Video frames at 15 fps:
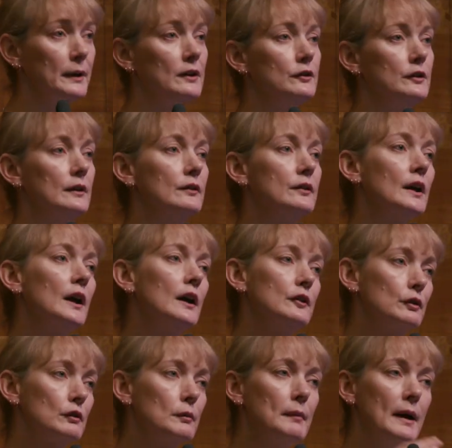pitches
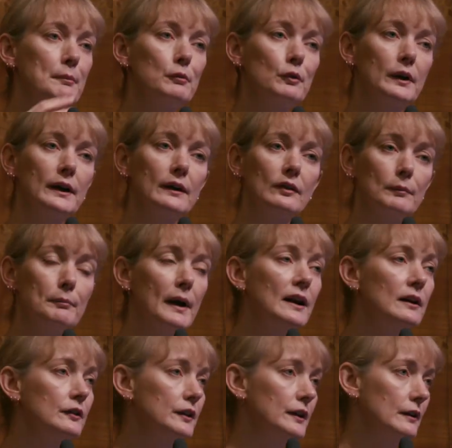to remembering the
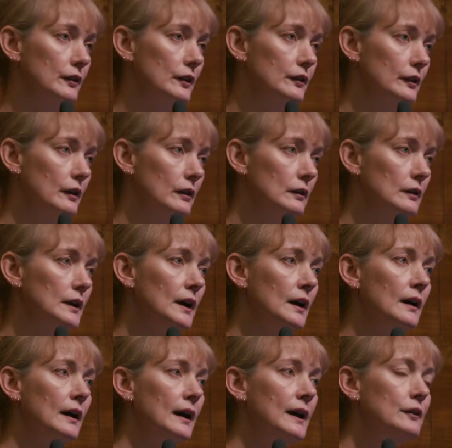melody of a song,
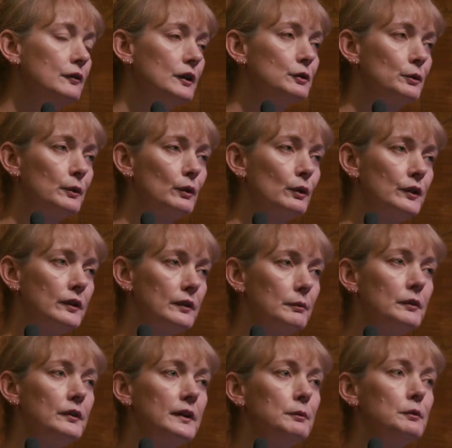individuals with
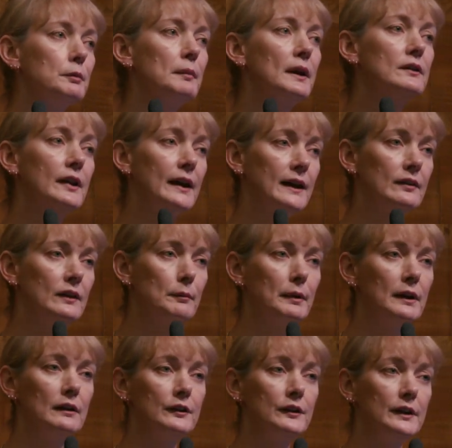autism seem to maintain the
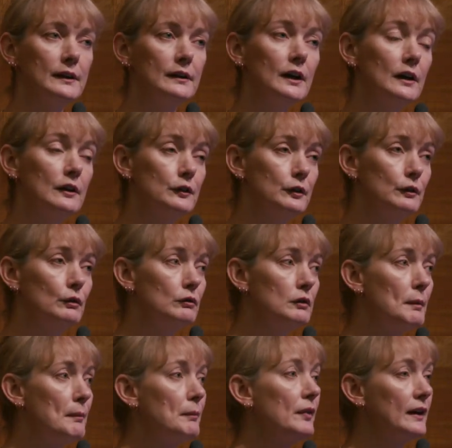ability to
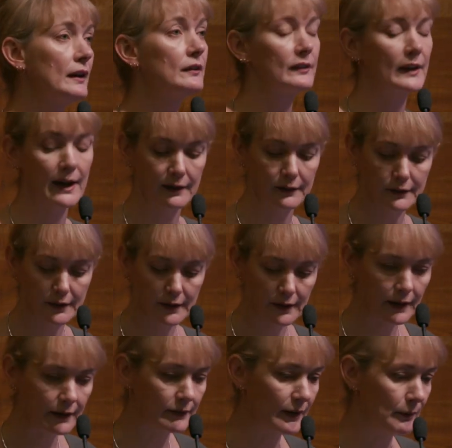remember the exact
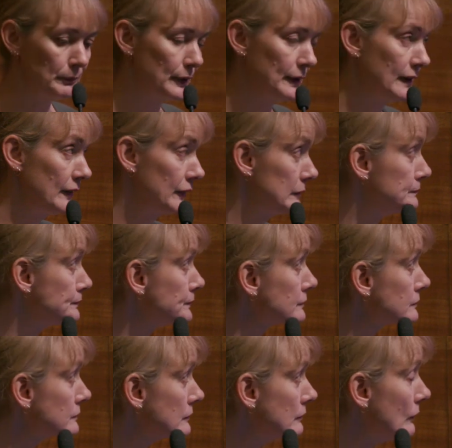exemplars.
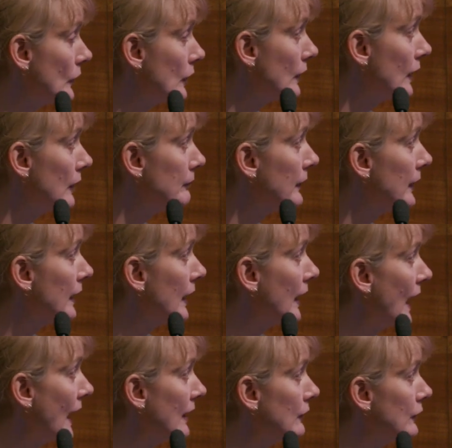
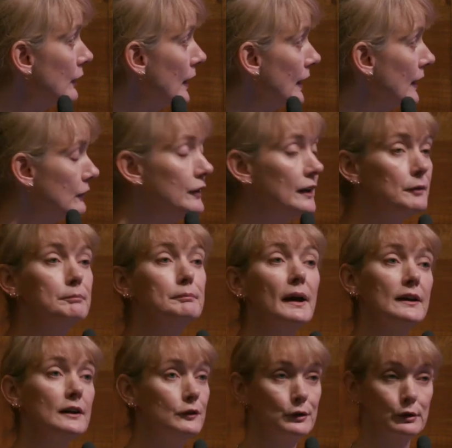And indeed,
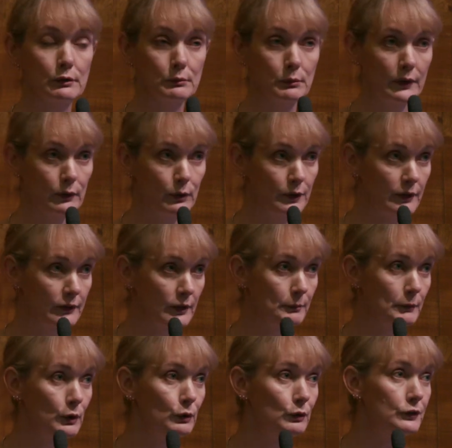many children with
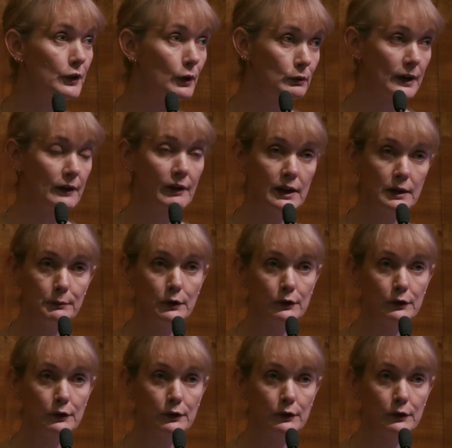autism who don't have any